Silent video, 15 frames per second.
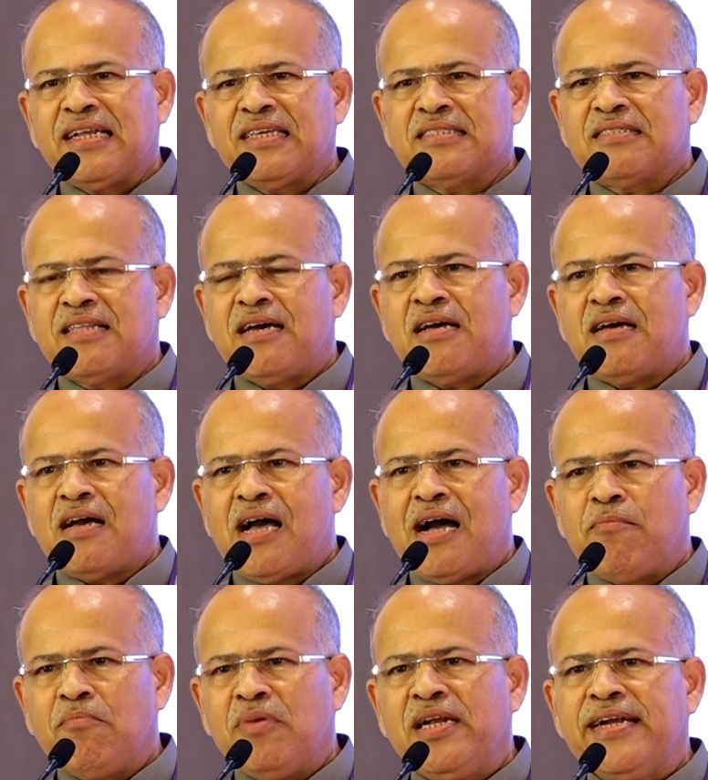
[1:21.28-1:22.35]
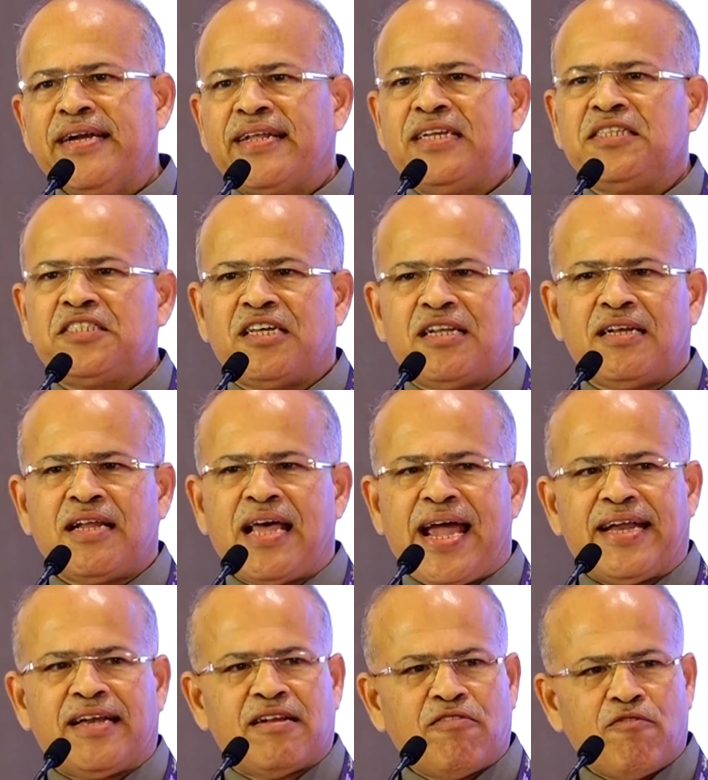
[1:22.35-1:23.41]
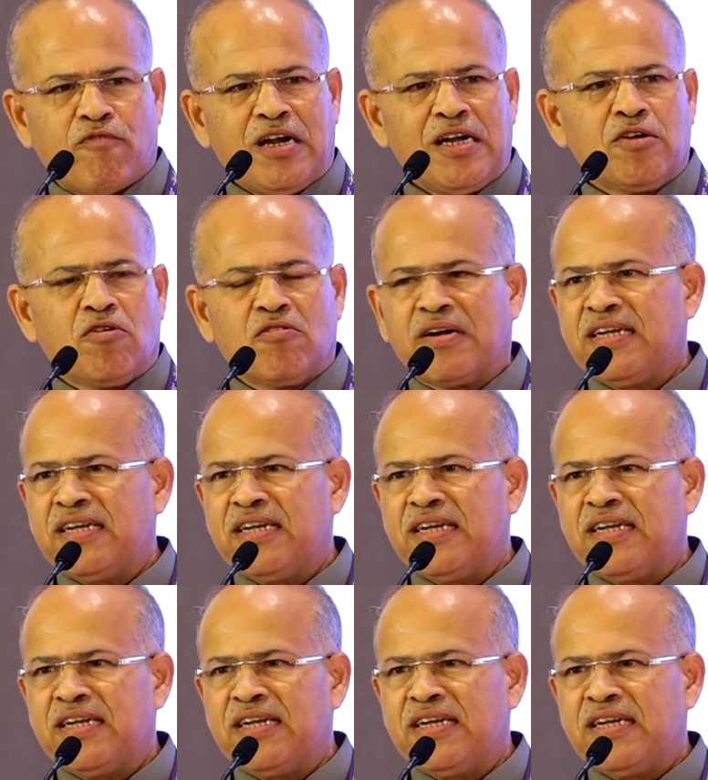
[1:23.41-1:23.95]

And it is the humble intention at